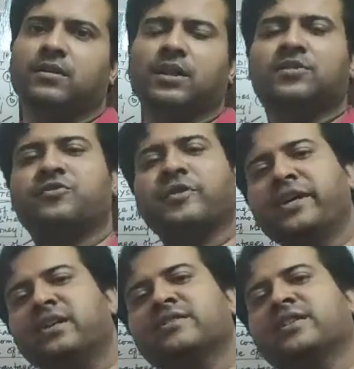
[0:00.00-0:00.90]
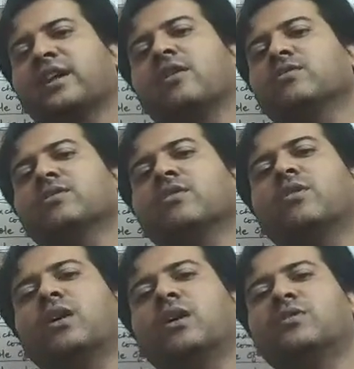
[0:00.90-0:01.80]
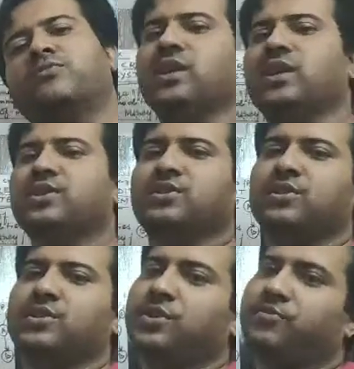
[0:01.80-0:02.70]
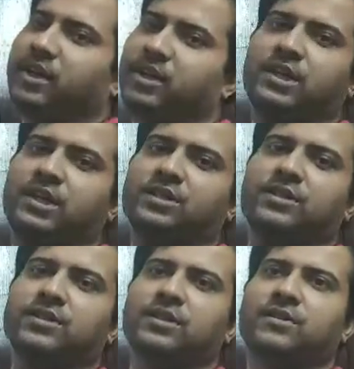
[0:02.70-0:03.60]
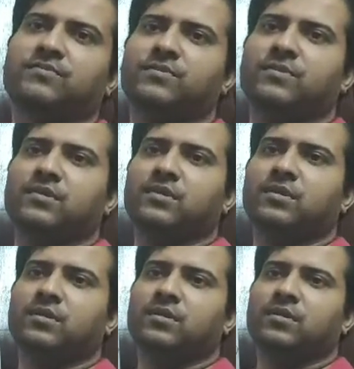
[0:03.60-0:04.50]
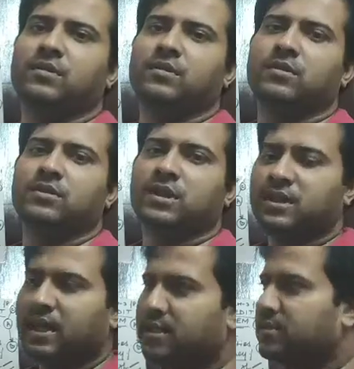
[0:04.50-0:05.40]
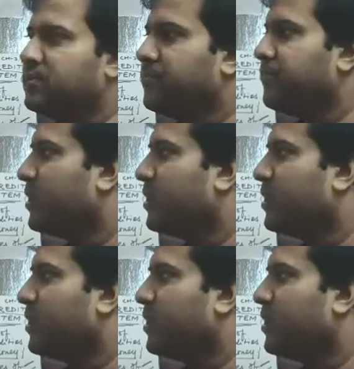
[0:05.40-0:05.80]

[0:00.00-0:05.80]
the traders around the world faced difficulties in them, such as